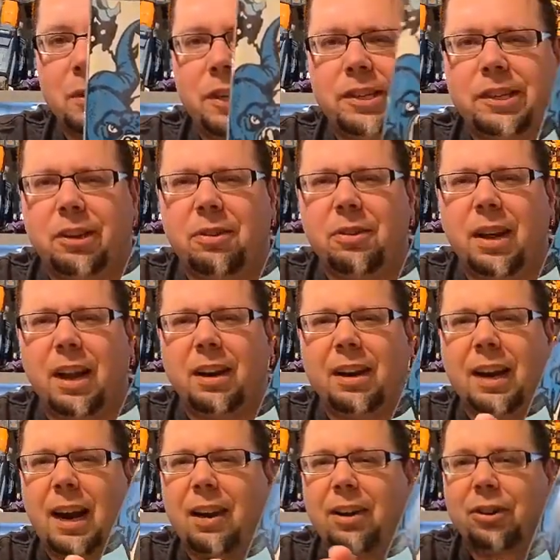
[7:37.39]
Still not a
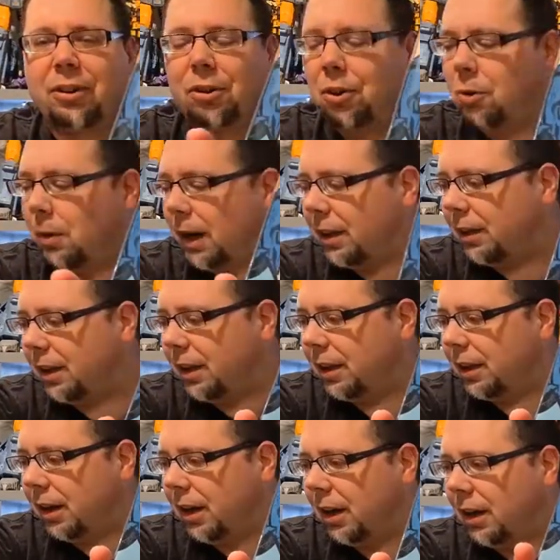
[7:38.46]
character who I
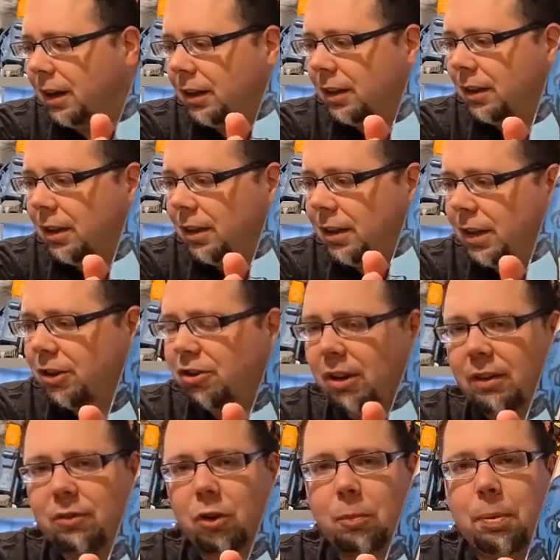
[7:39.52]
think the
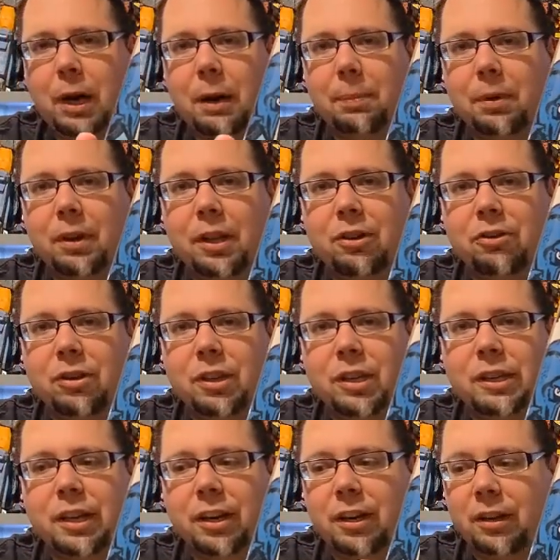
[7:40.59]
general population
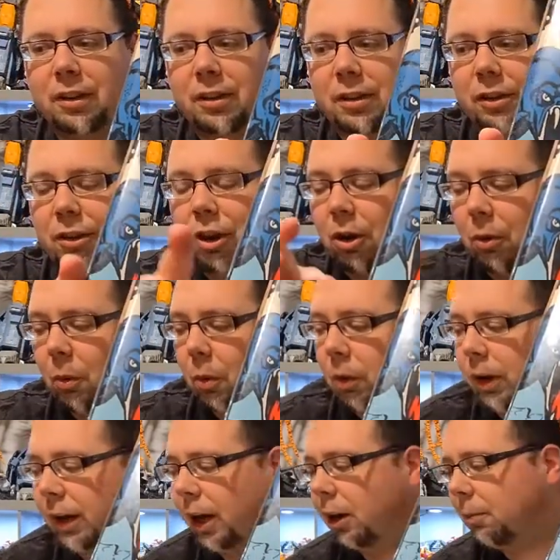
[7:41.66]
is going to know or
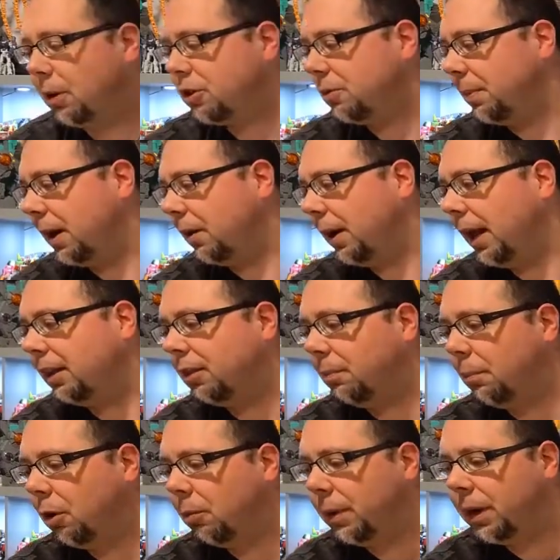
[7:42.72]
care much about at the
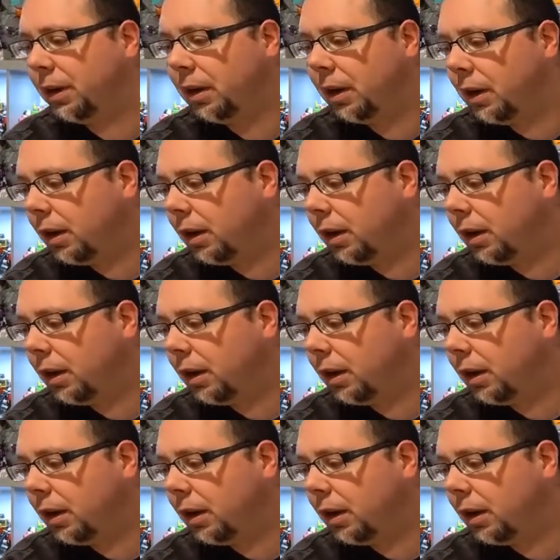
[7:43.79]
moment